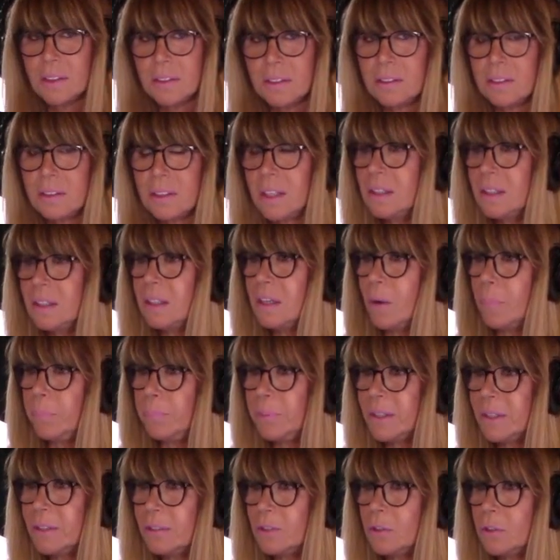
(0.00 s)
Didn't, you know,
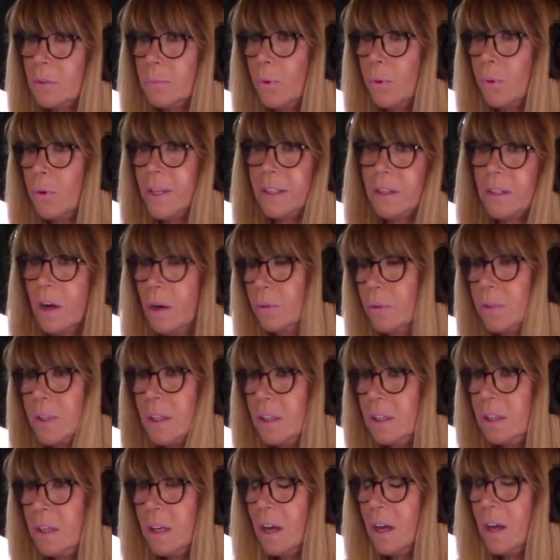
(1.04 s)
Pierce Boy go
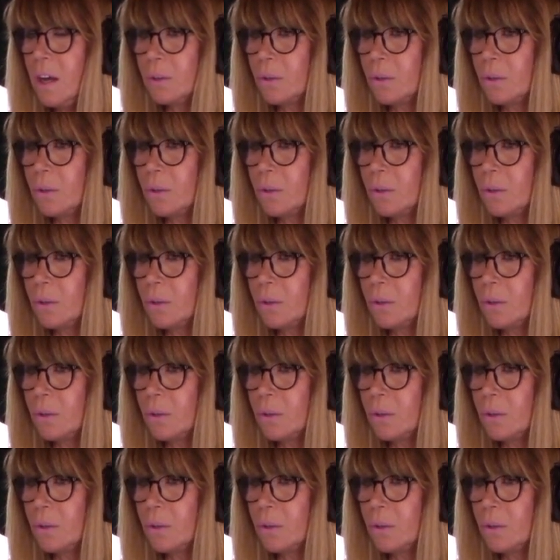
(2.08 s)
to